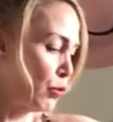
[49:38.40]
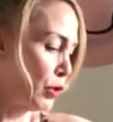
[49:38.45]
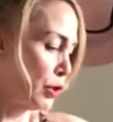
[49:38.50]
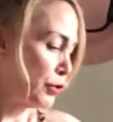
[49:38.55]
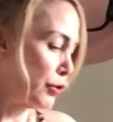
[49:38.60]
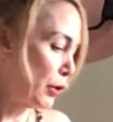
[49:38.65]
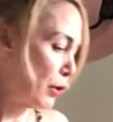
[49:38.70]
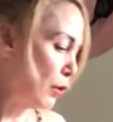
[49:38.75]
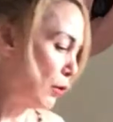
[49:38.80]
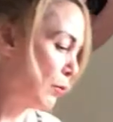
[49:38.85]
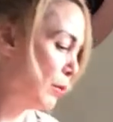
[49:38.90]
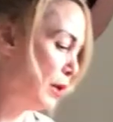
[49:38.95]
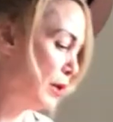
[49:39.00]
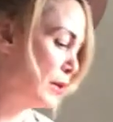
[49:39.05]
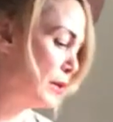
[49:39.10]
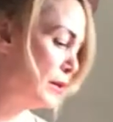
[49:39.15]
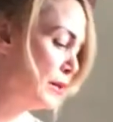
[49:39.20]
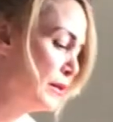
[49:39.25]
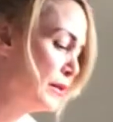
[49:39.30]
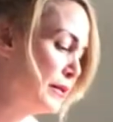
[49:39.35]
wardrobe
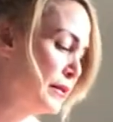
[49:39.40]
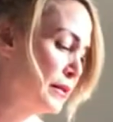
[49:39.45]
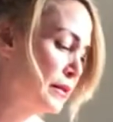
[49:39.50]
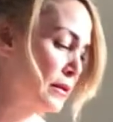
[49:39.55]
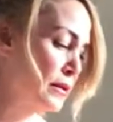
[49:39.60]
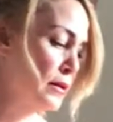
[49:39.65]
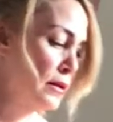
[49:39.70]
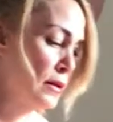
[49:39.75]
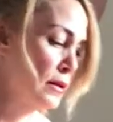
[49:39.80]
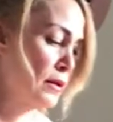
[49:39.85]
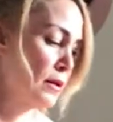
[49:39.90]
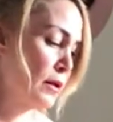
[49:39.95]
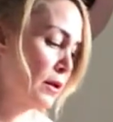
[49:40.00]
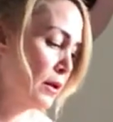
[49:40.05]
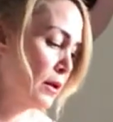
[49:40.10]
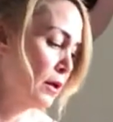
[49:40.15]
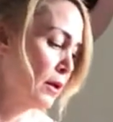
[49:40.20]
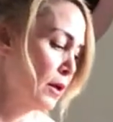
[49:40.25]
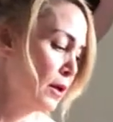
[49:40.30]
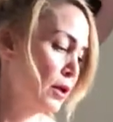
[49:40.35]
is
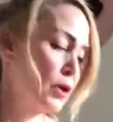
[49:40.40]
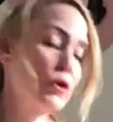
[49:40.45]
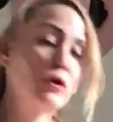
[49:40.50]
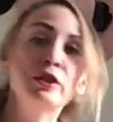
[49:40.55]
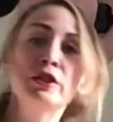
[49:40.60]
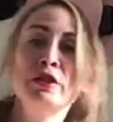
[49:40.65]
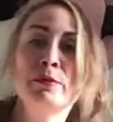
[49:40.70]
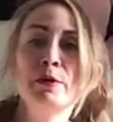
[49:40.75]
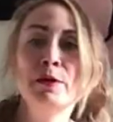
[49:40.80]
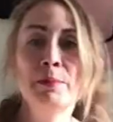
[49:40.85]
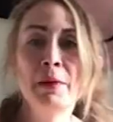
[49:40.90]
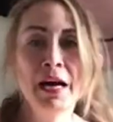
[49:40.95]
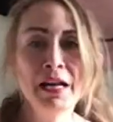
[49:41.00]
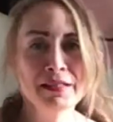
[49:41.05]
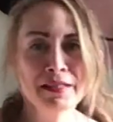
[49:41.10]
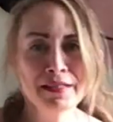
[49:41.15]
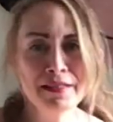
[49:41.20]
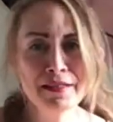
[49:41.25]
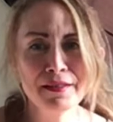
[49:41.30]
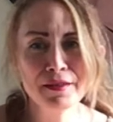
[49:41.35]
going to be
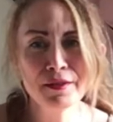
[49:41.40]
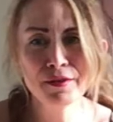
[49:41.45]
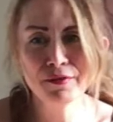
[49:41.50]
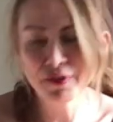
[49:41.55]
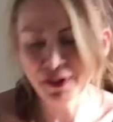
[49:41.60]
massive.